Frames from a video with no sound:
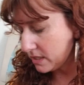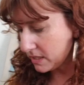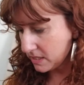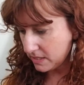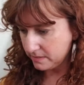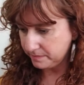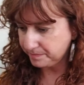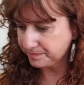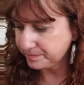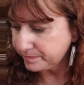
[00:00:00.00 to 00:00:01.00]

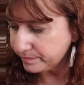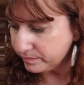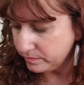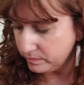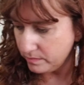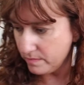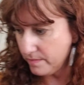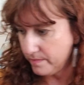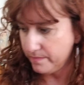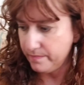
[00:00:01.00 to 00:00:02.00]

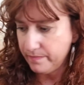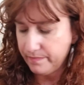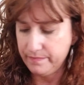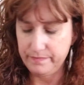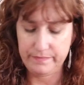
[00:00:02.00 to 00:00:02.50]
No one is speaking in this clip.